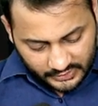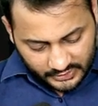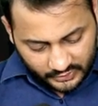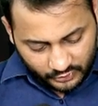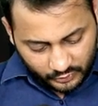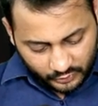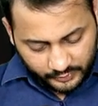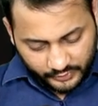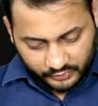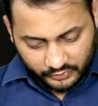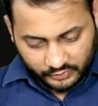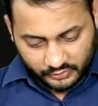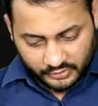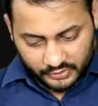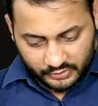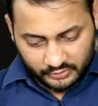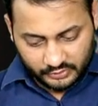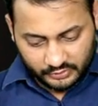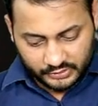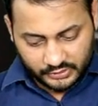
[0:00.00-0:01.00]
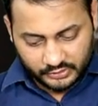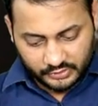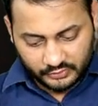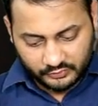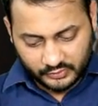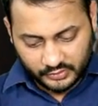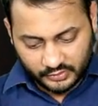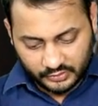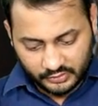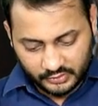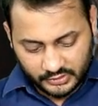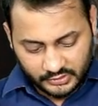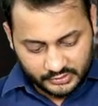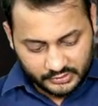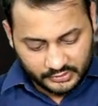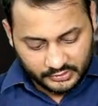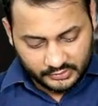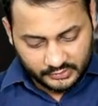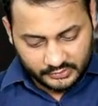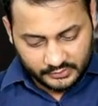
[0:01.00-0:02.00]
I hope you know the logic of all
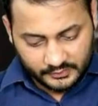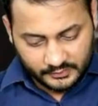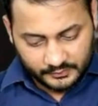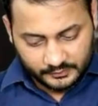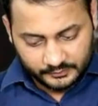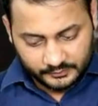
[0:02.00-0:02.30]
these things.